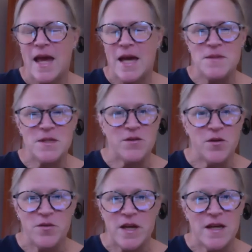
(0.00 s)

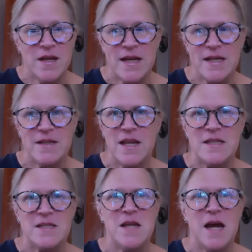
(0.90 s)
Absolutely. It,
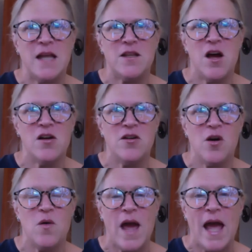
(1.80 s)
it's not long
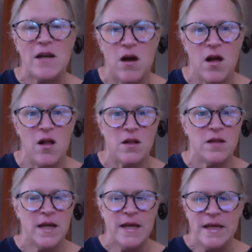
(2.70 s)
ago at all.
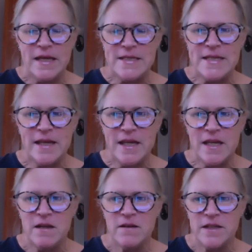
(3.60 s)
It's
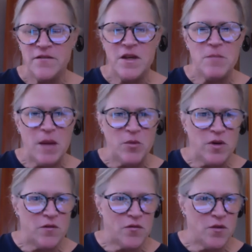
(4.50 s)
in living
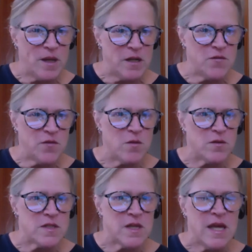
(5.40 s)
memory for many
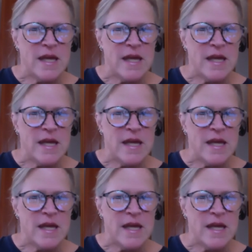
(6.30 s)
folks.